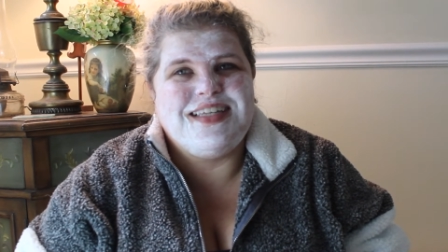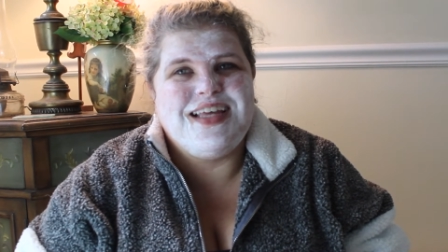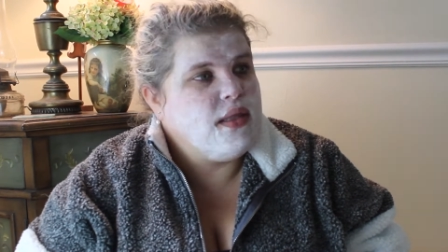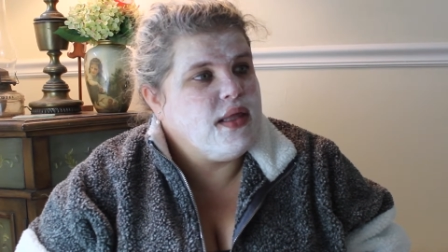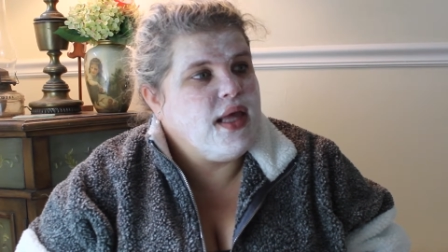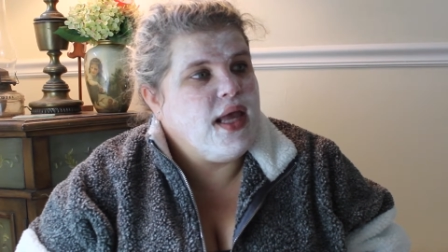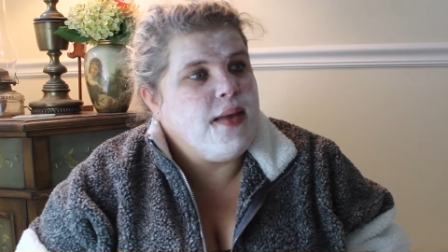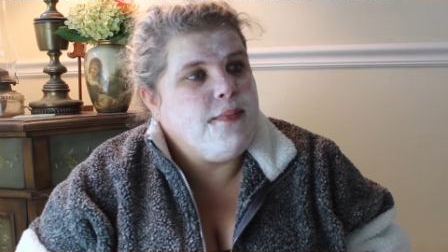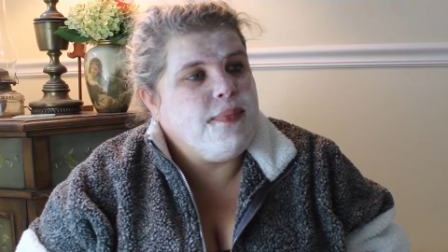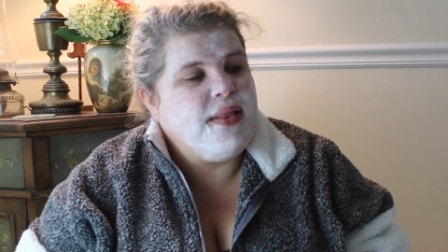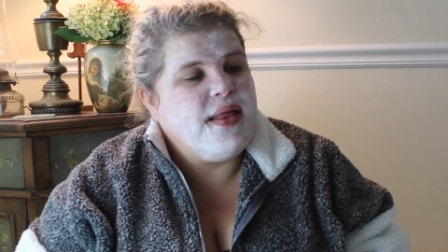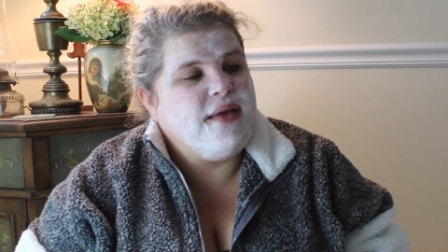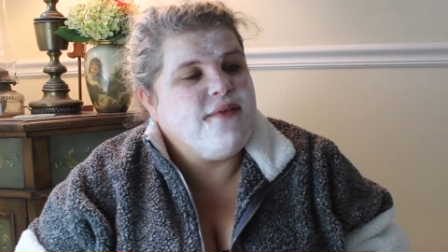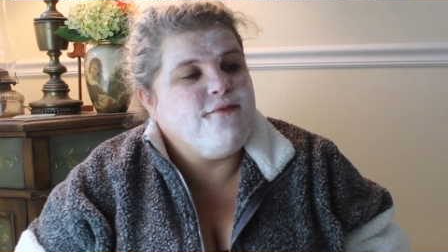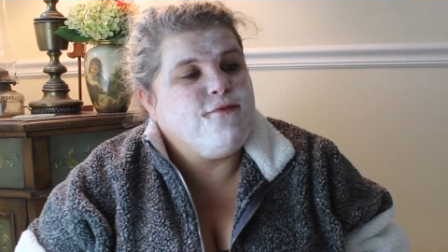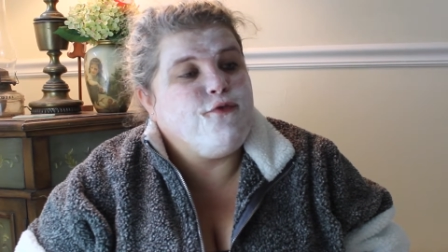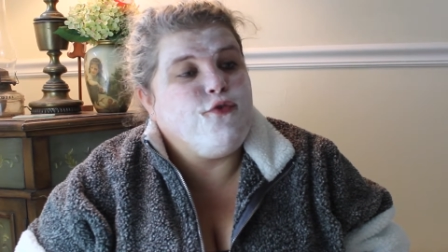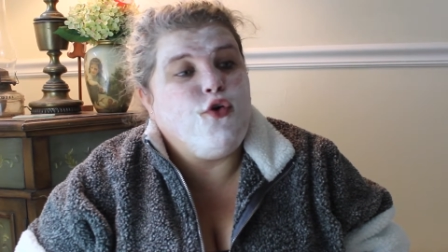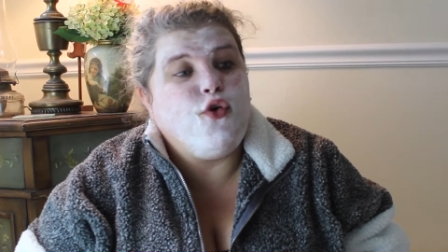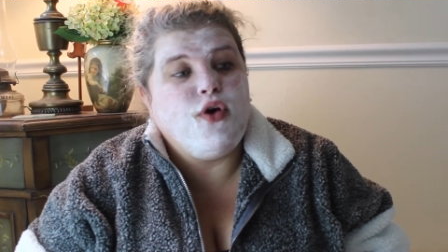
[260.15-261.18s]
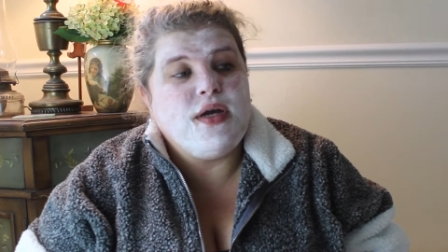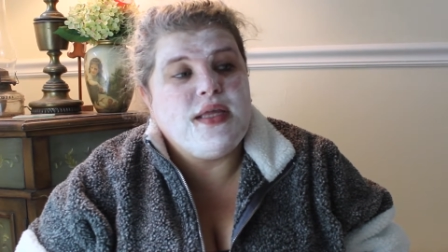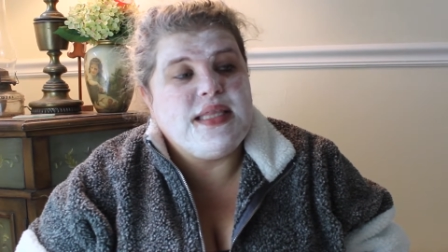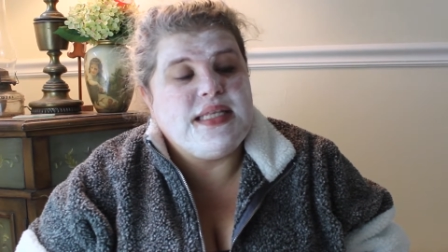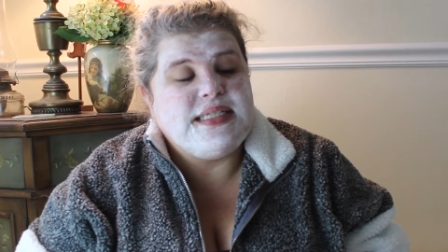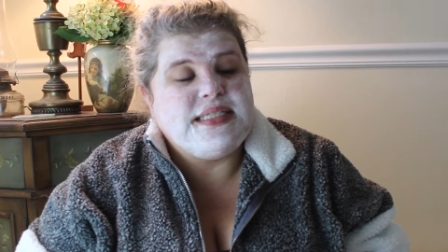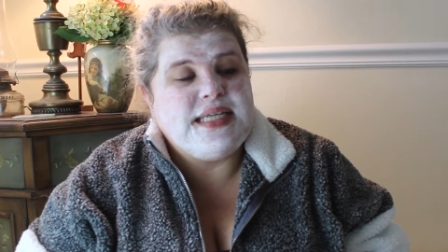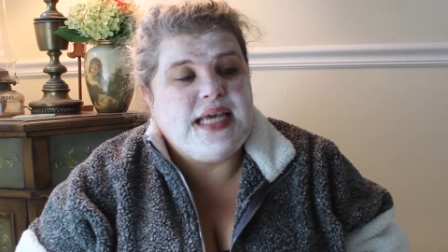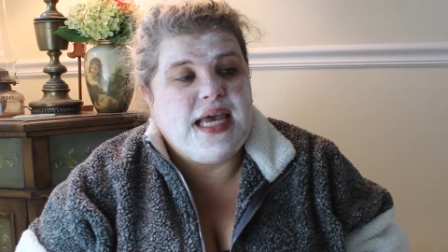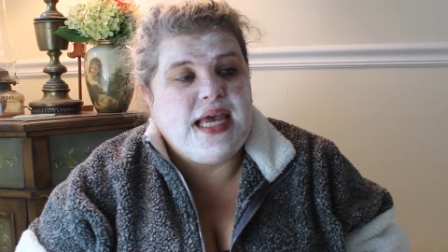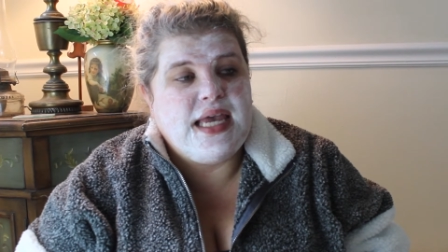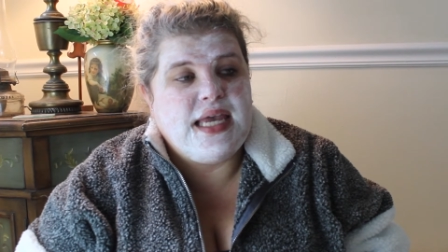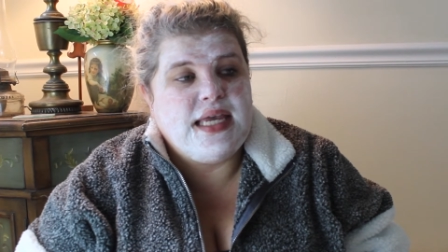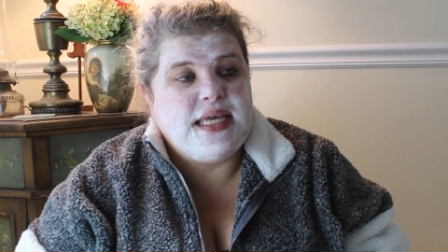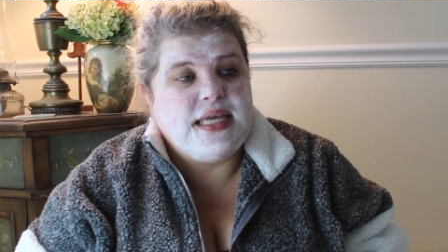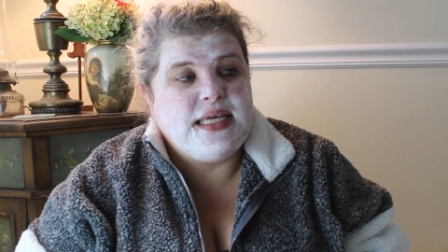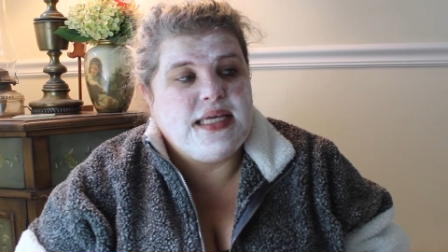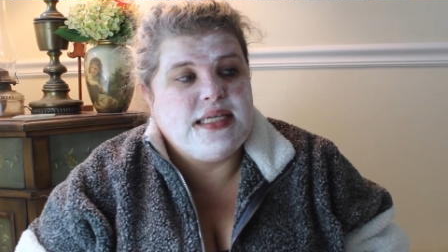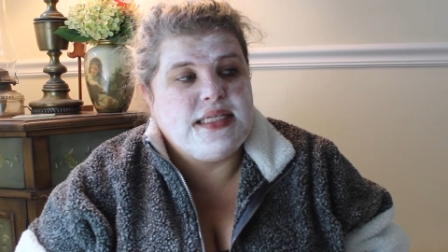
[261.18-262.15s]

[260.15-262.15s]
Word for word: The game plan for the day